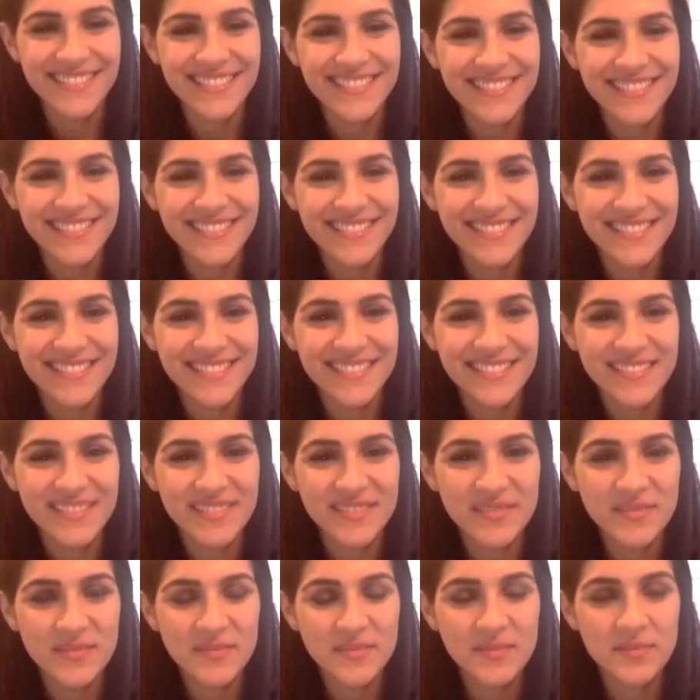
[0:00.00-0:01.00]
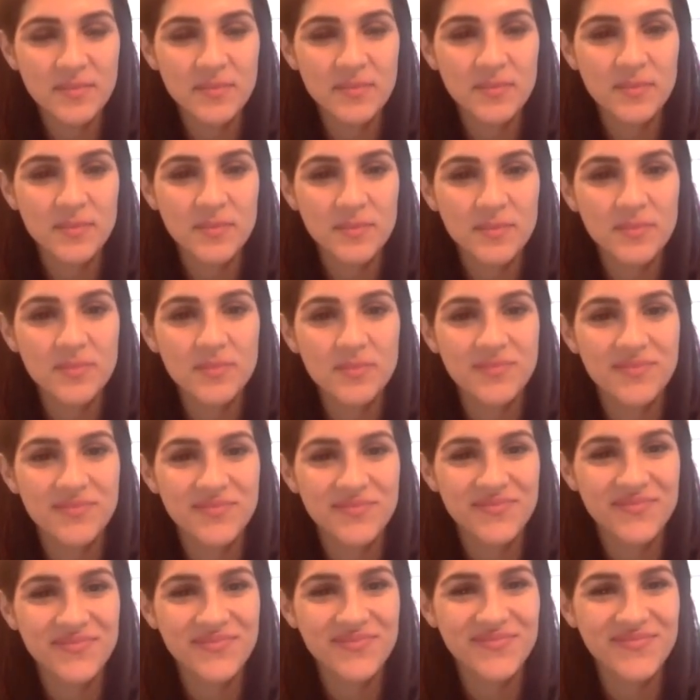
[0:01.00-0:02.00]

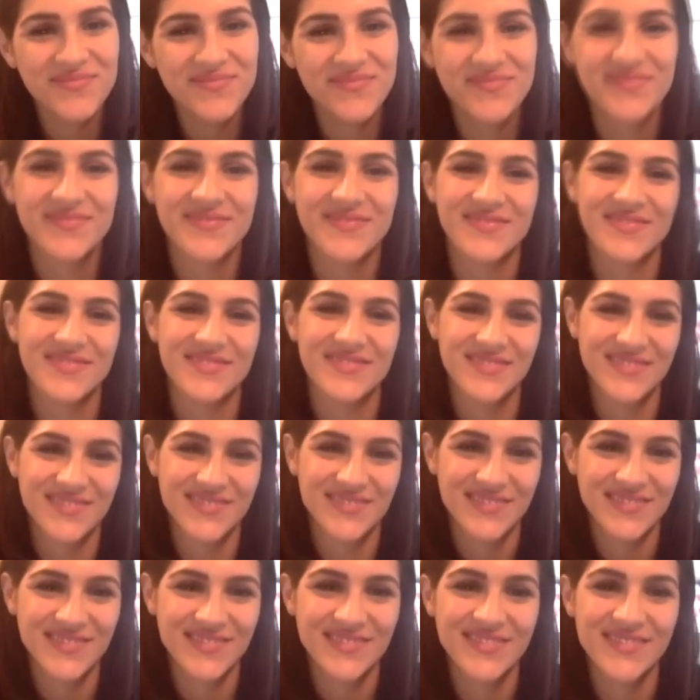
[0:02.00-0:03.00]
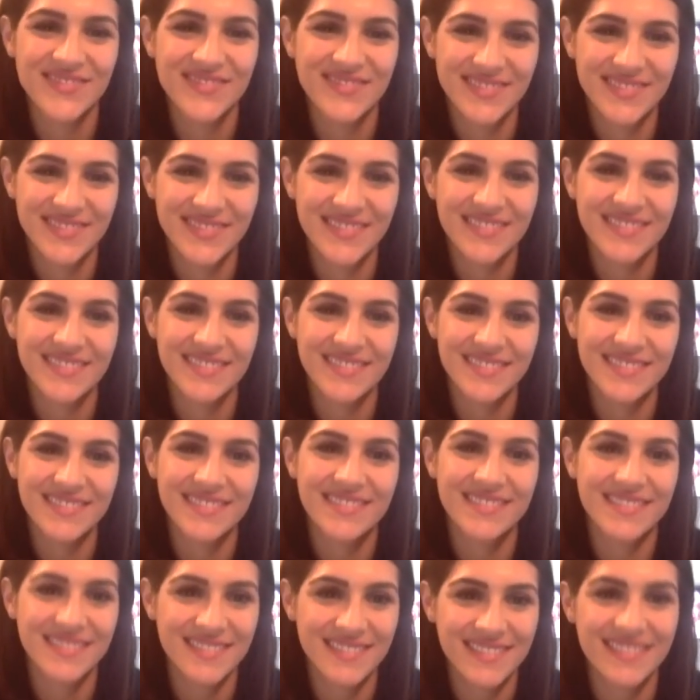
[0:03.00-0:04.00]

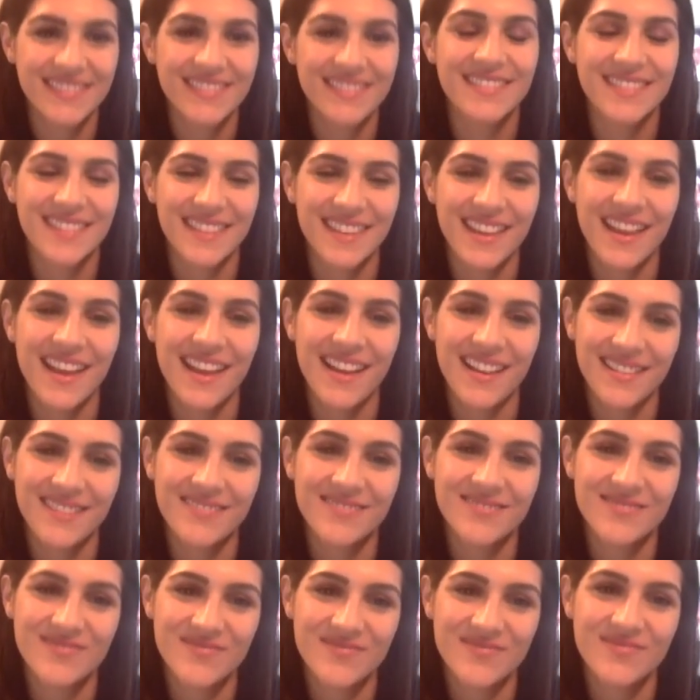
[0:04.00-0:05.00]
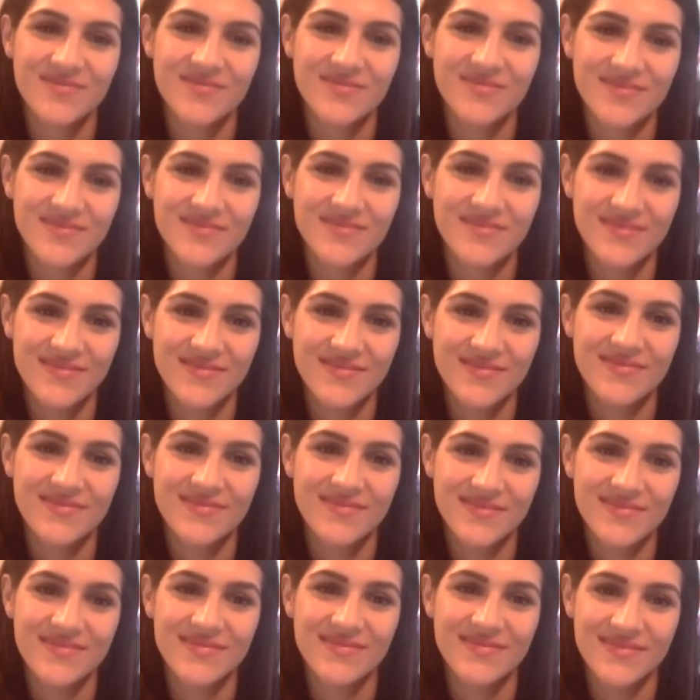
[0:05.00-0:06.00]

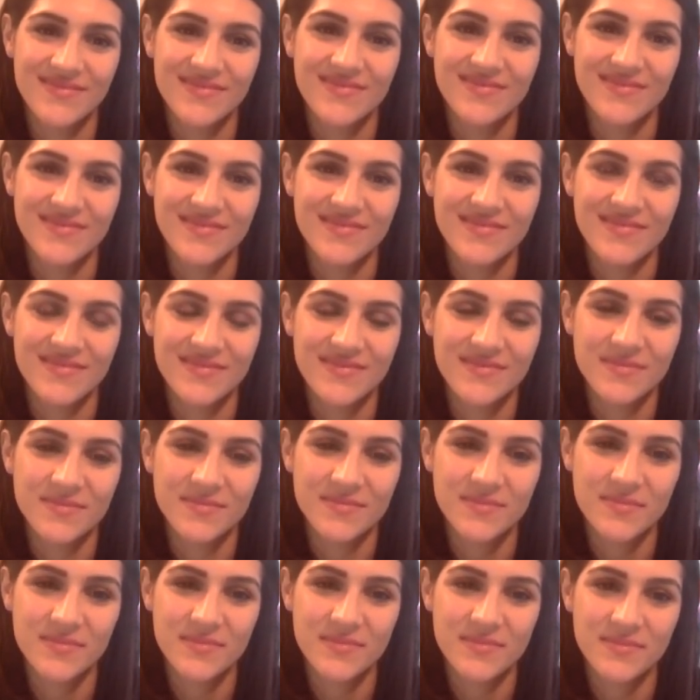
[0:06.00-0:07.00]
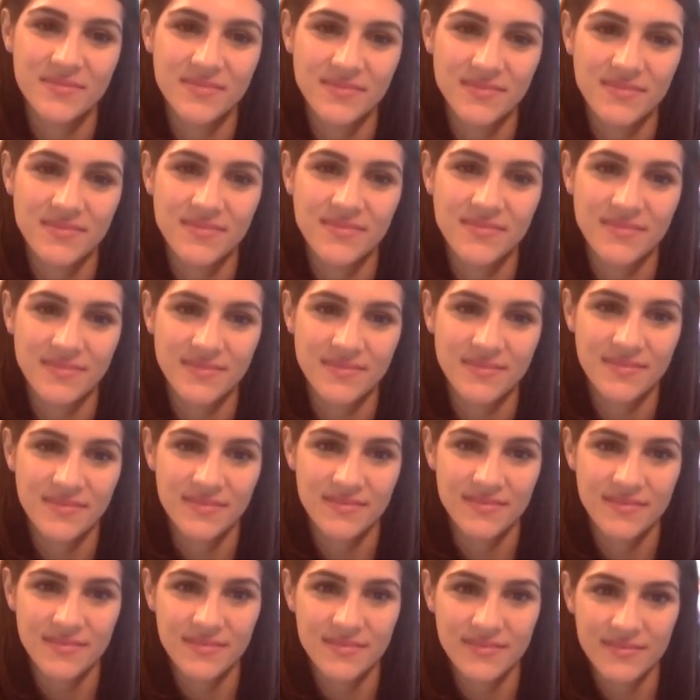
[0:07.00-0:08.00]

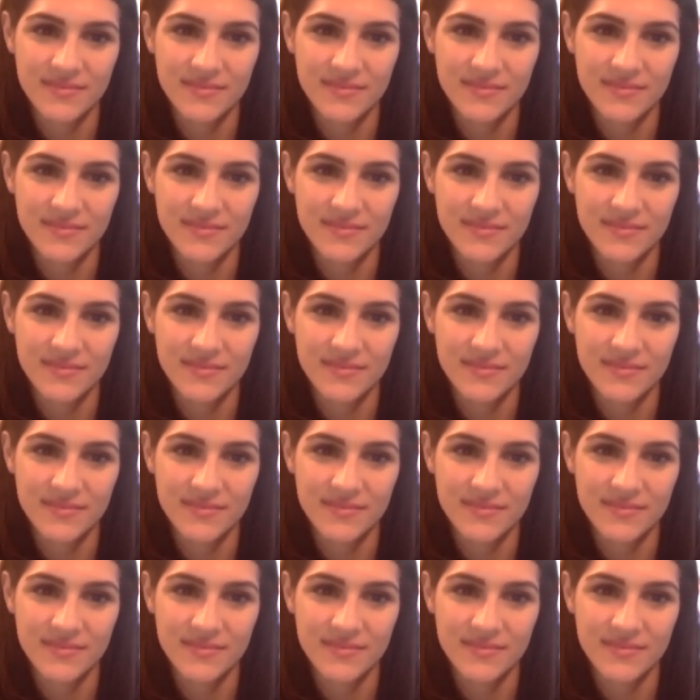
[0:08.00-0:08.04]
[no speech]